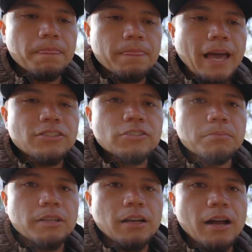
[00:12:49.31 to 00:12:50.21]
That's
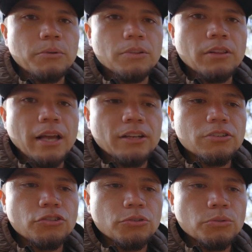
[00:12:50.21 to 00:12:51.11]
something I would
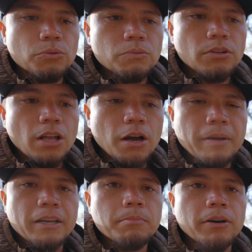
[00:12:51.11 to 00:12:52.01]
like to
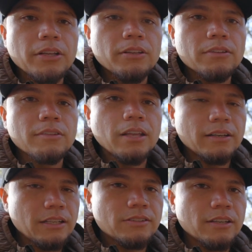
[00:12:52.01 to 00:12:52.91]
help anybody that
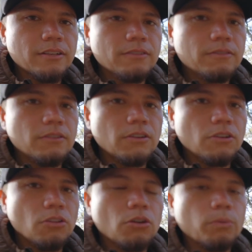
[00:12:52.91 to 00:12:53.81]
needs it
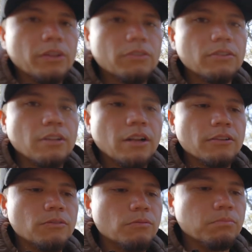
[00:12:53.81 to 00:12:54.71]
along with. And
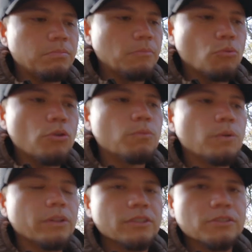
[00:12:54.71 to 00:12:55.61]
I'd be more than
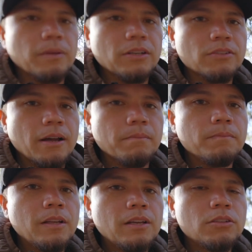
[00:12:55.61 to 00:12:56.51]
willing to spend time
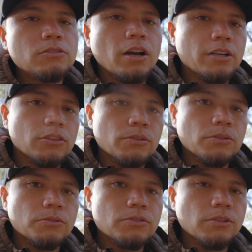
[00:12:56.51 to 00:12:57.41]
talking
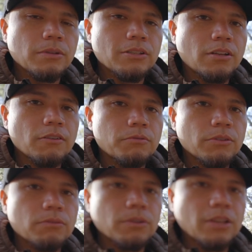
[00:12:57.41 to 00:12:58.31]
through some of the stuff
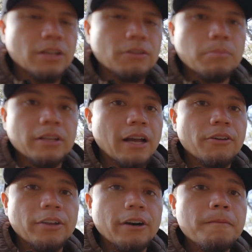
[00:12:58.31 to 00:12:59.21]
with, with anybody
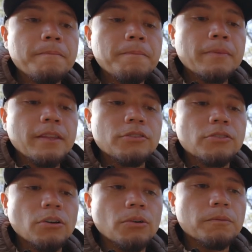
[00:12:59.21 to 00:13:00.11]
out there.
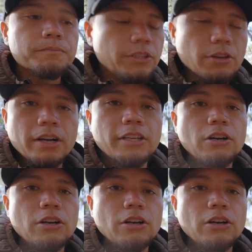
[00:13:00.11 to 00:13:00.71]
So you know how to